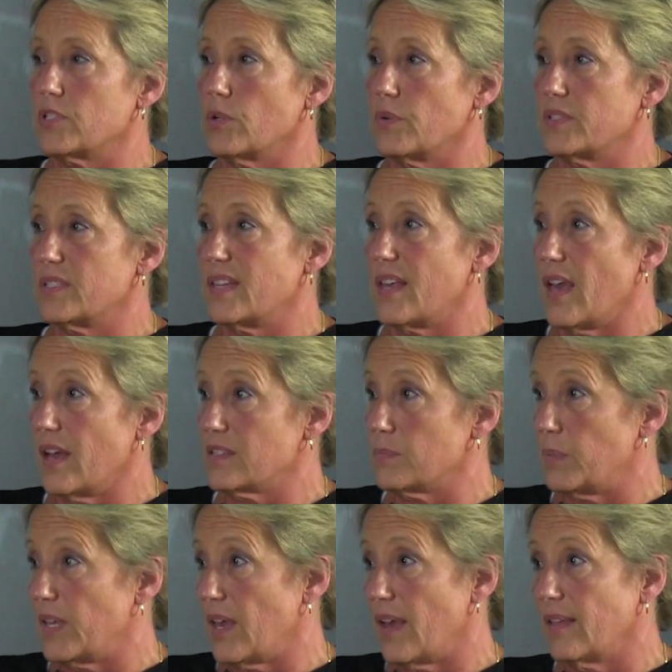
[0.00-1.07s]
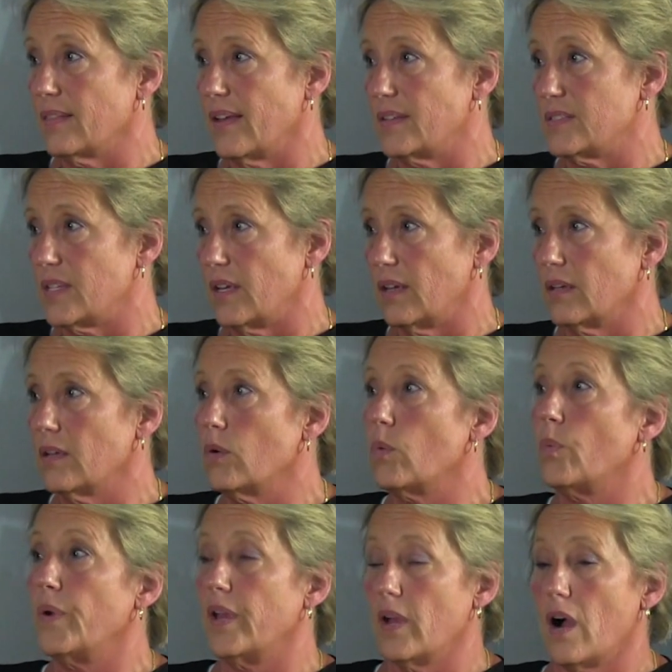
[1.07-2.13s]
So it's the SBA lending.
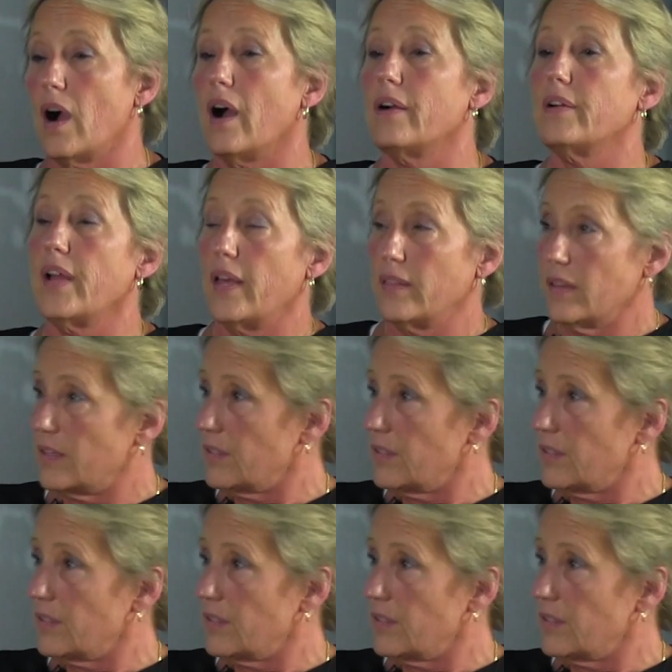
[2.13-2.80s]
We are a